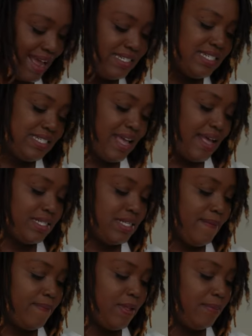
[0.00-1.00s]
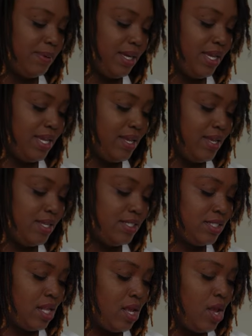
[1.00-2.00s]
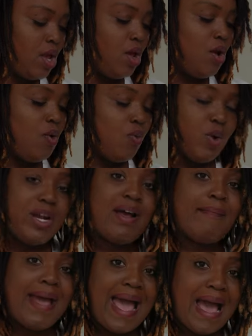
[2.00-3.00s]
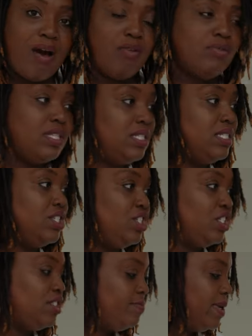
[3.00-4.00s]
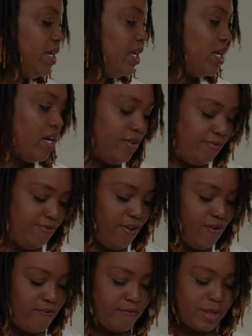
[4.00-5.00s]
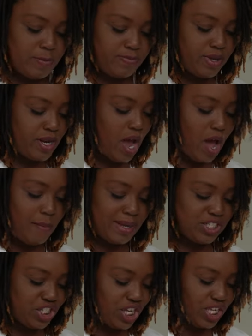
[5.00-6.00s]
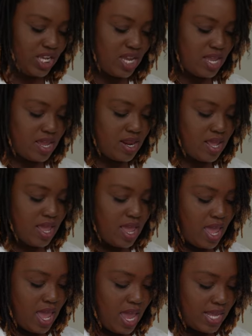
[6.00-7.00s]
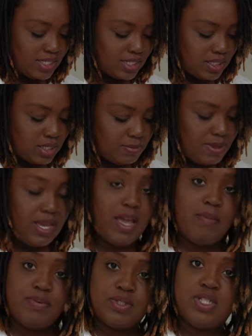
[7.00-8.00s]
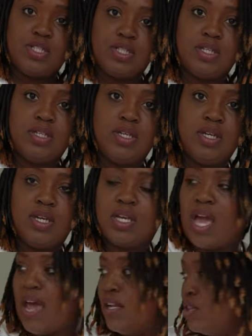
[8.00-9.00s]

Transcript: I just got something because when I'm out, this is just big enough for me to put all my junk in and still be able to kind